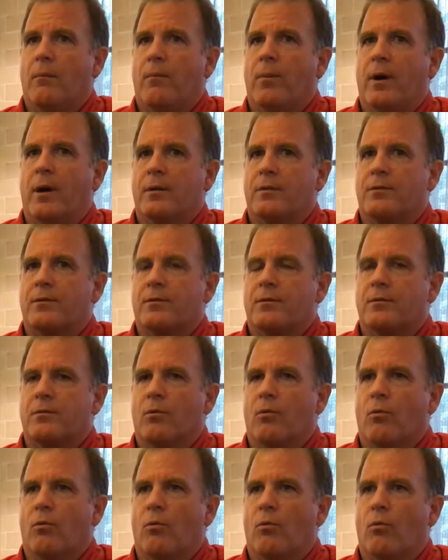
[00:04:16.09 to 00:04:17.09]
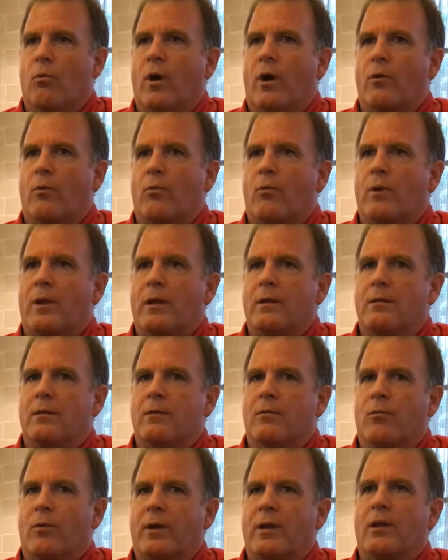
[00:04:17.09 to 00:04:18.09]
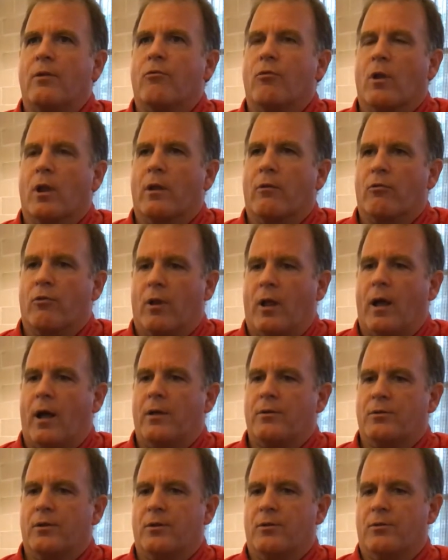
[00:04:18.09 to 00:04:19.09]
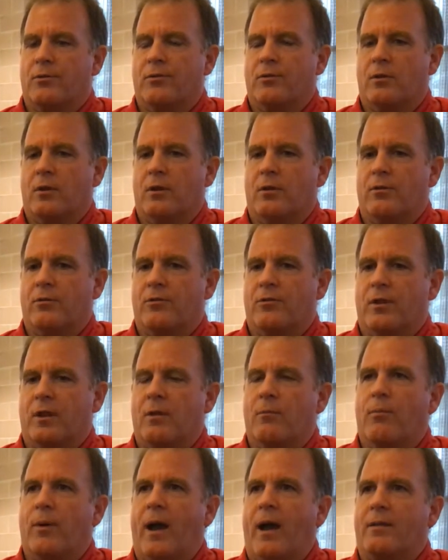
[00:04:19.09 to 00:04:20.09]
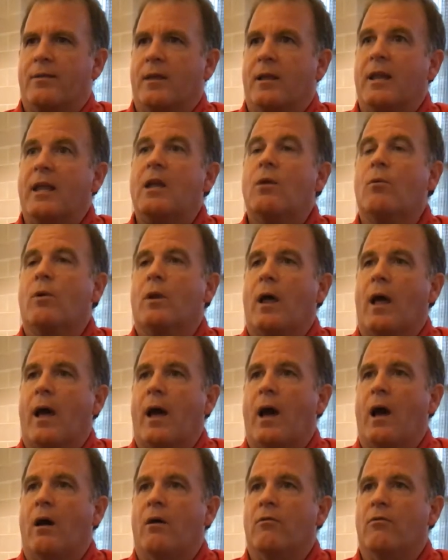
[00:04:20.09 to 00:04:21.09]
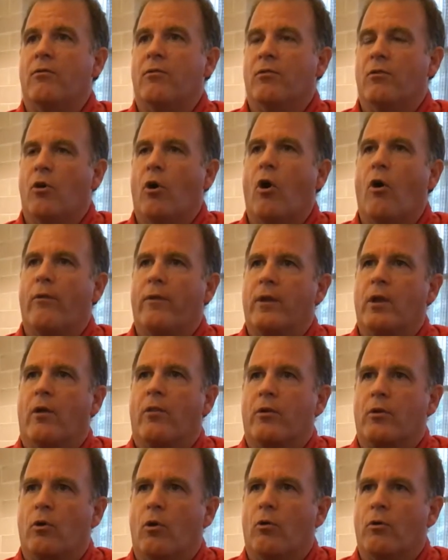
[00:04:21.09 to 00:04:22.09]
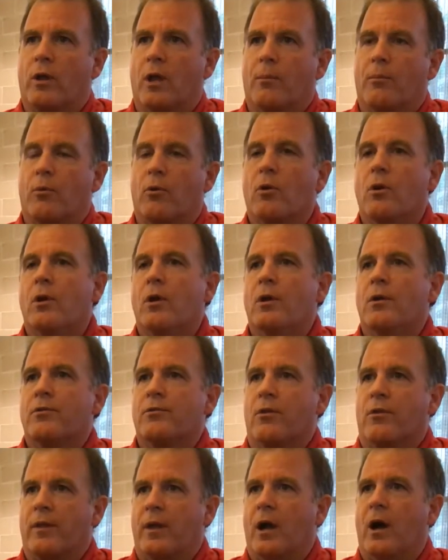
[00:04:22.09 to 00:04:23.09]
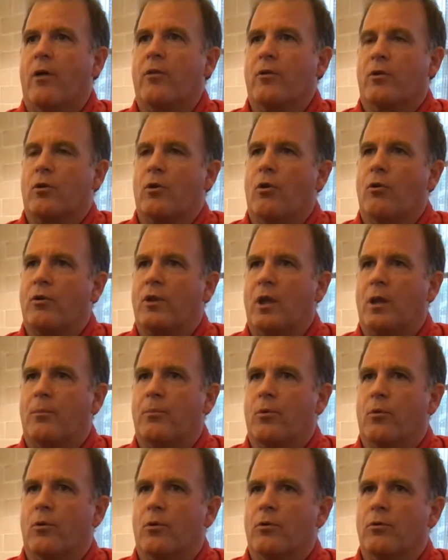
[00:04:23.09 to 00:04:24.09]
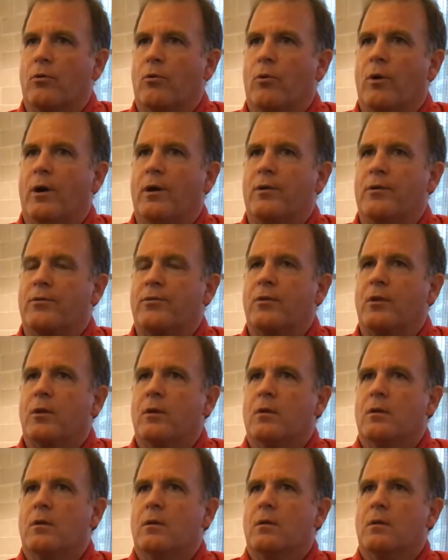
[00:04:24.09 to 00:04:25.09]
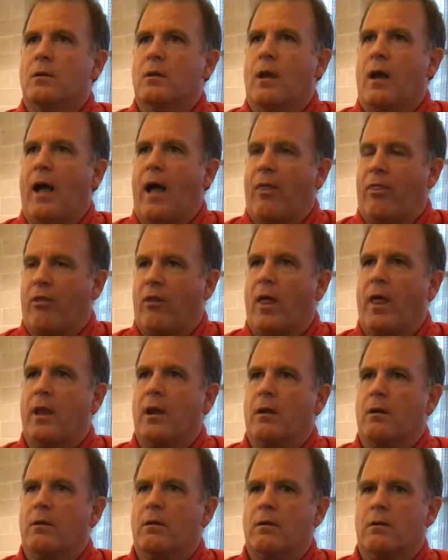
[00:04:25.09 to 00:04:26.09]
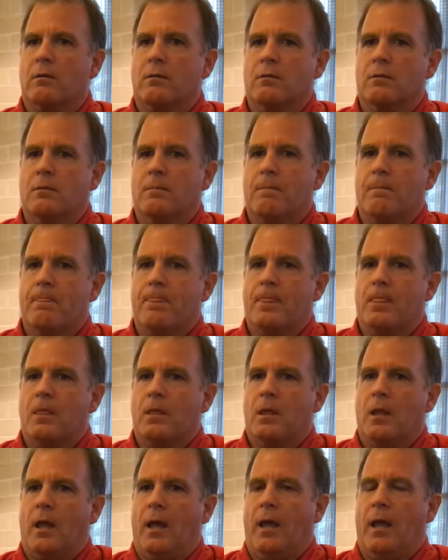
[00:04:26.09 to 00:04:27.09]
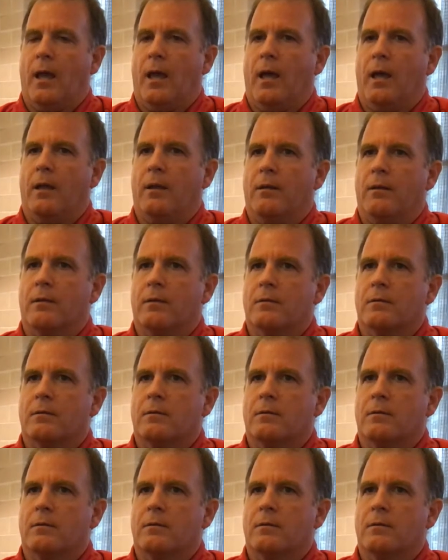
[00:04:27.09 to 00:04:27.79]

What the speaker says: But what we didn't really realize is the impact that he would have on the other goalkeeper. So the other goalkeeper was athletic and